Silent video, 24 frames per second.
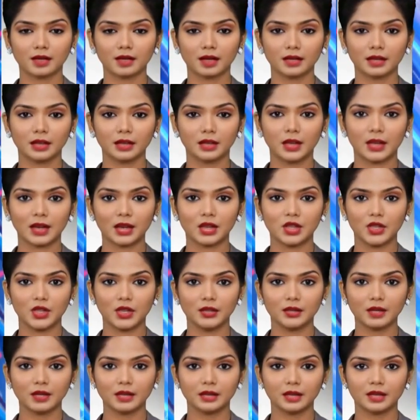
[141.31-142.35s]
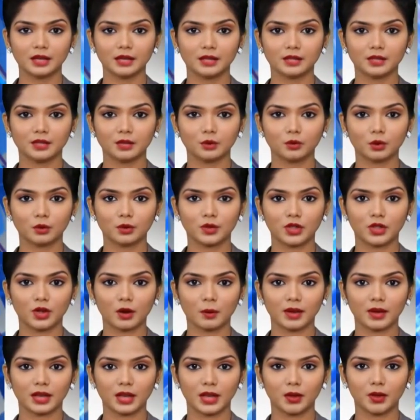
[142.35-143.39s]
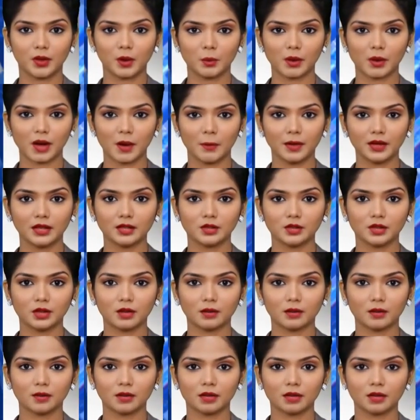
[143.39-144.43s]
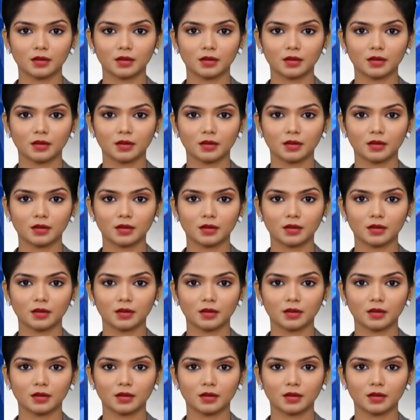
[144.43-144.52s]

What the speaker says: an indication that he is the group's nominee for Prime Minister.